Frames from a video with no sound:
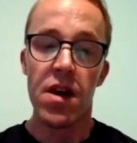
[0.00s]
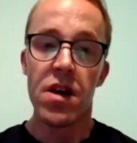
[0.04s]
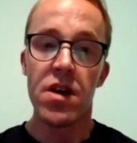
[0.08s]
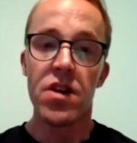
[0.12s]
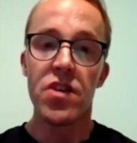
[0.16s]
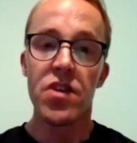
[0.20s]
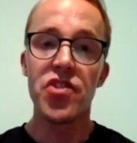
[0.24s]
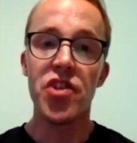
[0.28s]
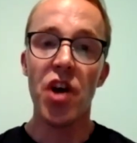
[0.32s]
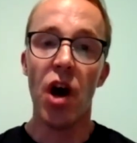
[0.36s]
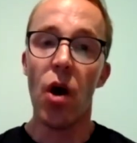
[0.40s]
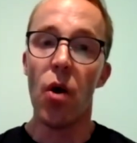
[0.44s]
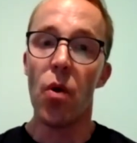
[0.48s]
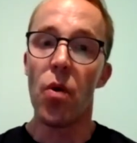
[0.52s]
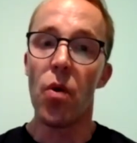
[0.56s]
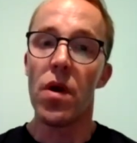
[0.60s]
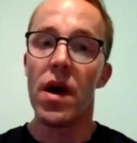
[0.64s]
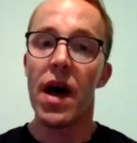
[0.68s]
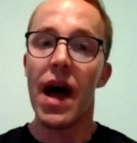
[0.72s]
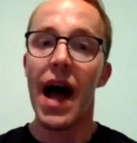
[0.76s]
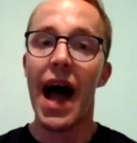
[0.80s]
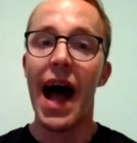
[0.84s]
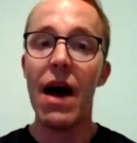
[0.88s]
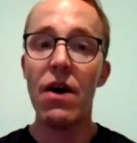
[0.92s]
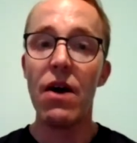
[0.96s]
So
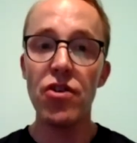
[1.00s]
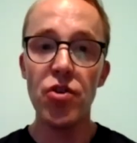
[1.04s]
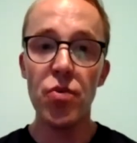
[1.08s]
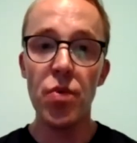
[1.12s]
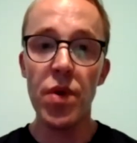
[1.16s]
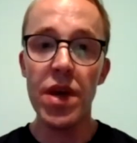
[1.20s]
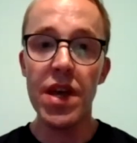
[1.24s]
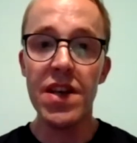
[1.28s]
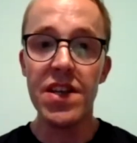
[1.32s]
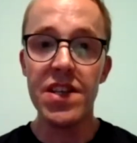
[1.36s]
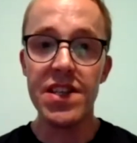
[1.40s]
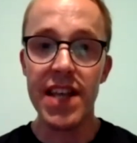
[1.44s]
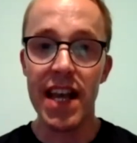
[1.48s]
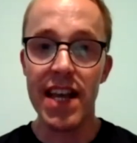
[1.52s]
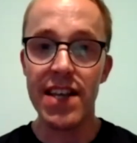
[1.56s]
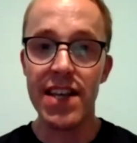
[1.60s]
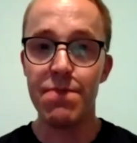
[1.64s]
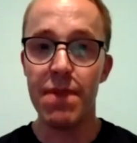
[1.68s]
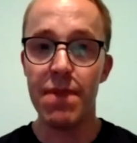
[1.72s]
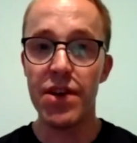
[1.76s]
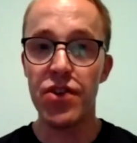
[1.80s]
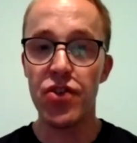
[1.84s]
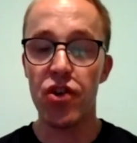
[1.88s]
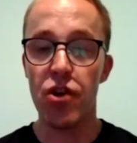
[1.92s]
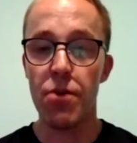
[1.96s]
how do we assess
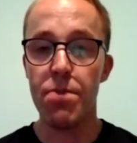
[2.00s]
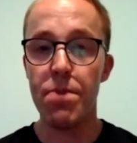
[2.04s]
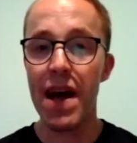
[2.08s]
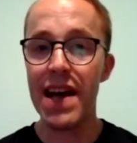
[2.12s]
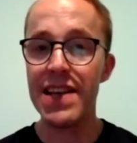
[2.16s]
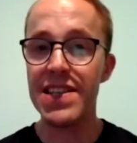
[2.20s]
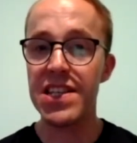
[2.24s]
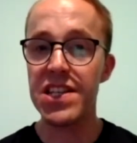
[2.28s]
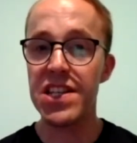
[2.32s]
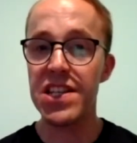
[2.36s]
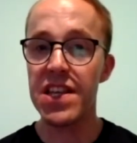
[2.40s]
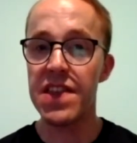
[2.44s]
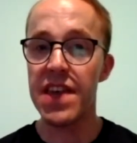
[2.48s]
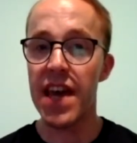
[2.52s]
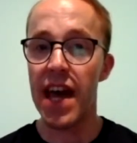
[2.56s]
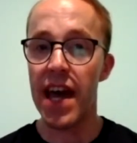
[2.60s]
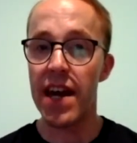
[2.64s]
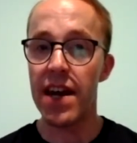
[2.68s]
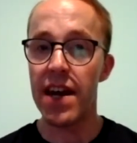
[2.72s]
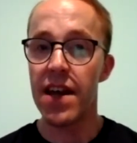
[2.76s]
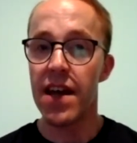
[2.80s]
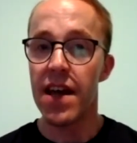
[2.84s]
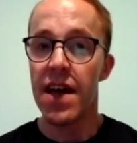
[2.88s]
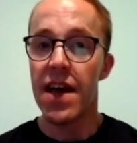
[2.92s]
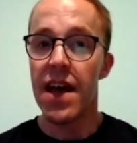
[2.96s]
mental capacity then?
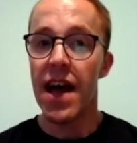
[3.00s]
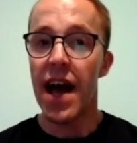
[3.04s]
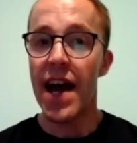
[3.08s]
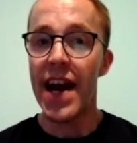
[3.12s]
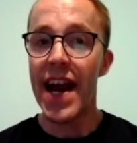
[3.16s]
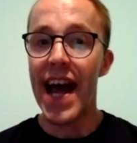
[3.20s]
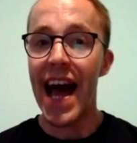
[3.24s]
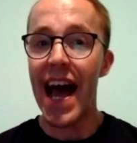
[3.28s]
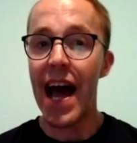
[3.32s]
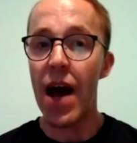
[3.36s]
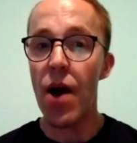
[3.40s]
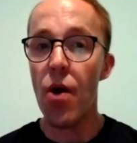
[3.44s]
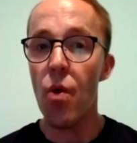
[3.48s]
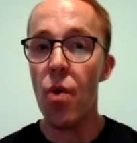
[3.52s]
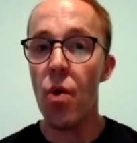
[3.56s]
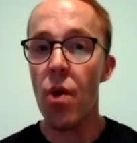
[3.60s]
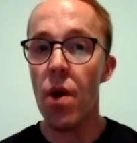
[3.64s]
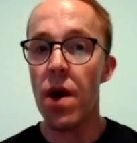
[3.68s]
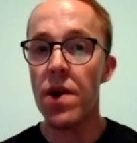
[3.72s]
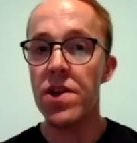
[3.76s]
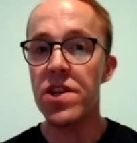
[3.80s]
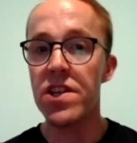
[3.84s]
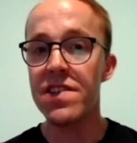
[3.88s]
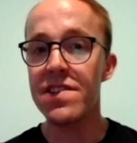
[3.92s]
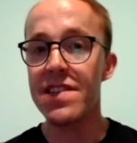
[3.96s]
And how
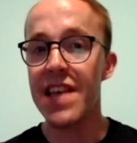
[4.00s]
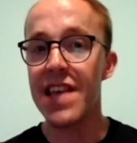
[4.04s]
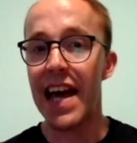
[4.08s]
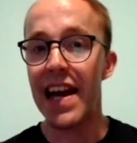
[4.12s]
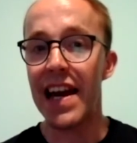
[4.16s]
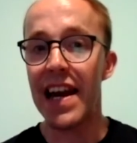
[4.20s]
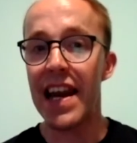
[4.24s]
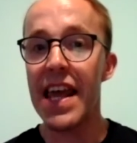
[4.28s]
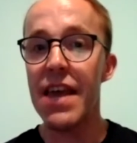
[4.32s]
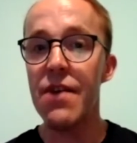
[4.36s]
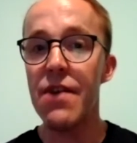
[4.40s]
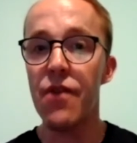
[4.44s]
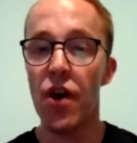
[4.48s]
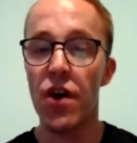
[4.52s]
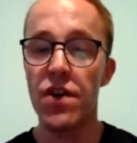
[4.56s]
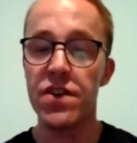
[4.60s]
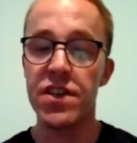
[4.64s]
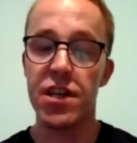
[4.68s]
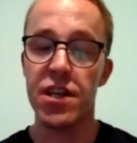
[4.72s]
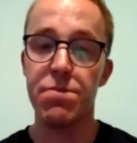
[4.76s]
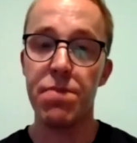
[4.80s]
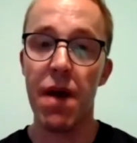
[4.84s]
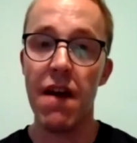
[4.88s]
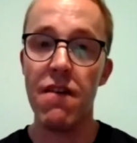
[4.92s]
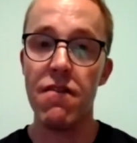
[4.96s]
does that leave us
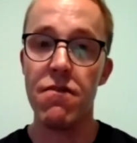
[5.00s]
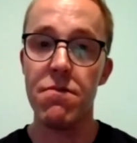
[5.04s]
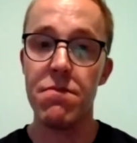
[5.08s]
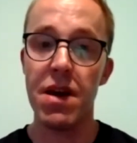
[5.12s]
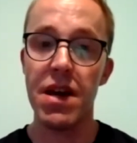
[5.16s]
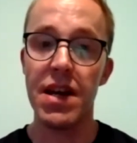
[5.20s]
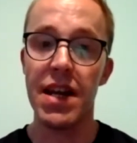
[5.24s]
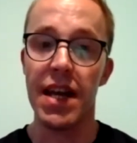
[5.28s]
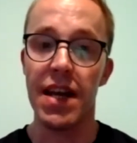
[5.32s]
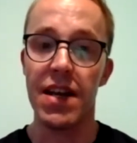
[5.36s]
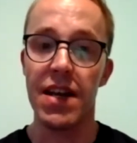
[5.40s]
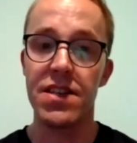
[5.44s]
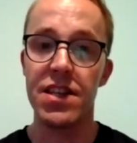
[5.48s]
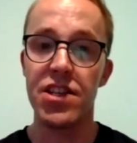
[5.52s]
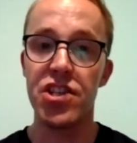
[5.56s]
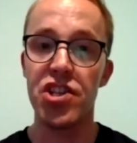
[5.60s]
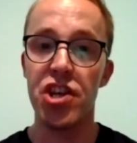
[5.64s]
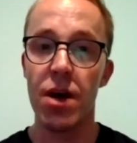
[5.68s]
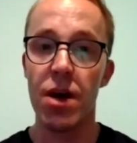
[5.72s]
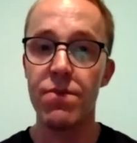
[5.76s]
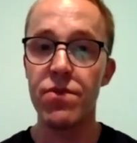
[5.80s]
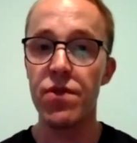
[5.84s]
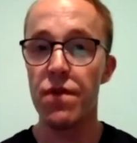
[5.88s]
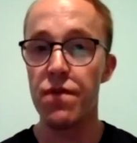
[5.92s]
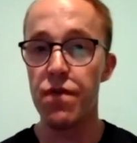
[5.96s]
as paramedics in
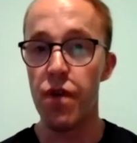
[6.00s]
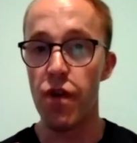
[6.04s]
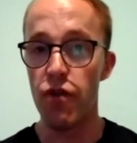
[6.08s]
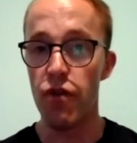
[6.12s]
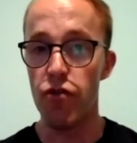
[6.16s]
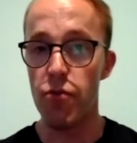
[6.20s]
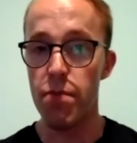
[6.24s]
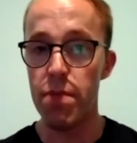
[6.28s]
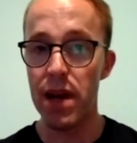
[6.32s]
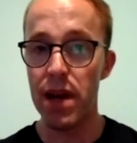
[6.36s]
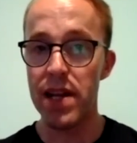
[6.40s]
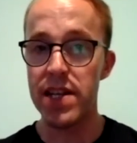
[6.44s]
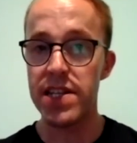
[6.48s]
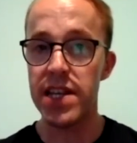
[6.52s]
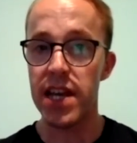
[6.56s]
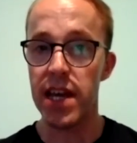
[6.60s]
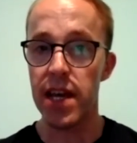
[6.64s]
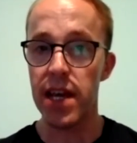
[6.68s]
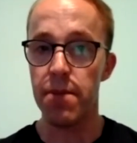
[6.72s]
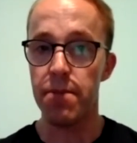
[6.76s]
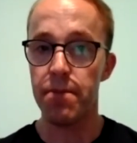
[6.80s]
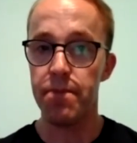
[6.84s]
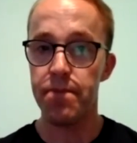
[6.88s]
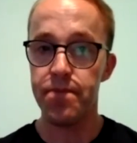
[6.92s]
terms of vulnerability?